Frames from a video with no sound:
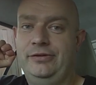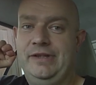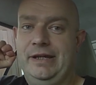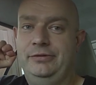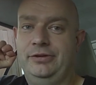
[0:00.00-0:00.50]

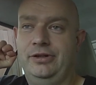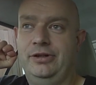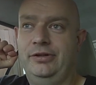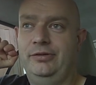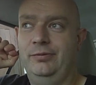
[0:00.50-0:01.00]
out the
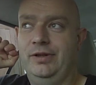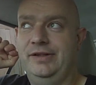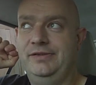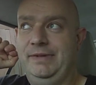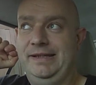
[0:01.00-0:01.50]
horn
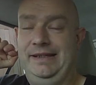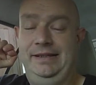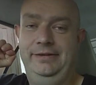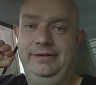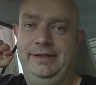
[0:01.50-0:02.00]
was
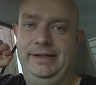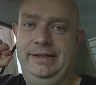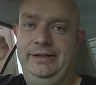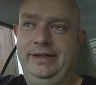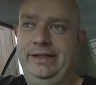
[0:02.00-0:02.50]
missing.
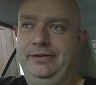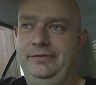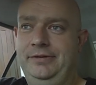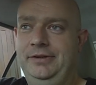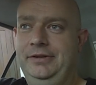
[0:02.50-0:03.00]
I had,
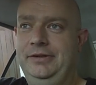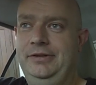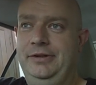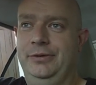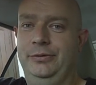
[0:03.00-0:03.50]

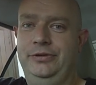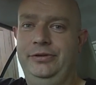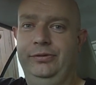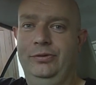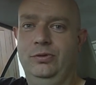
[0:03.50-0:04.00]
you know,
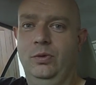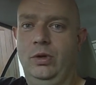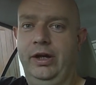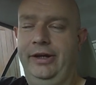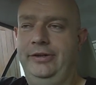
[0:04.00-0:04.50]
2
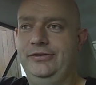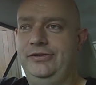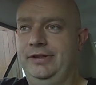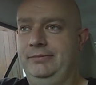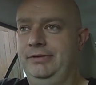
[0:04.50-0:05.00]
wires
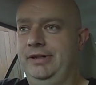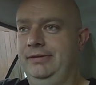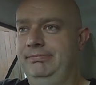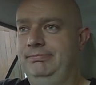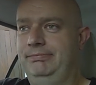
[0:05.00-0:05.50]
that
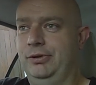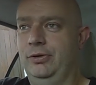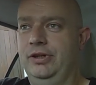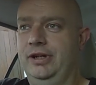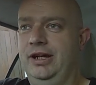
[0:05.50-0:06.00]
were
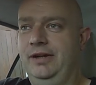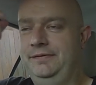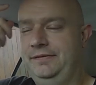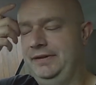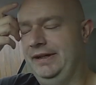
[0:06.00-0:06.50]
broken off.
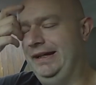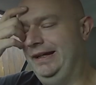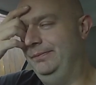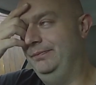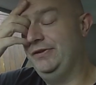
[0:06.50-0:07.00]
I